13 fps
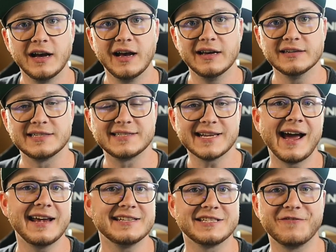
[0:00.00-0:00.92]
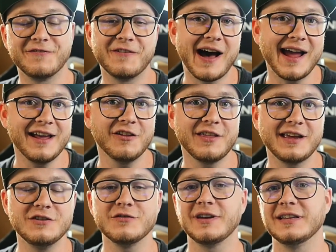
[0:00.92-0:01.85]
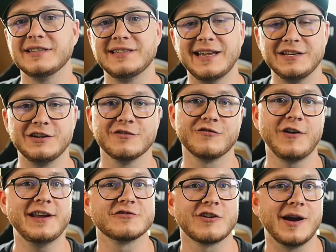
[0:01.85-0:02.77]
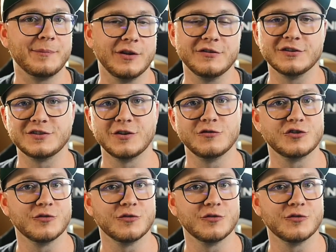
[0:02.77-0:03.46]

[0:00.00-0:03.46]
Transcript: sized file that you can send to your friends or upload to social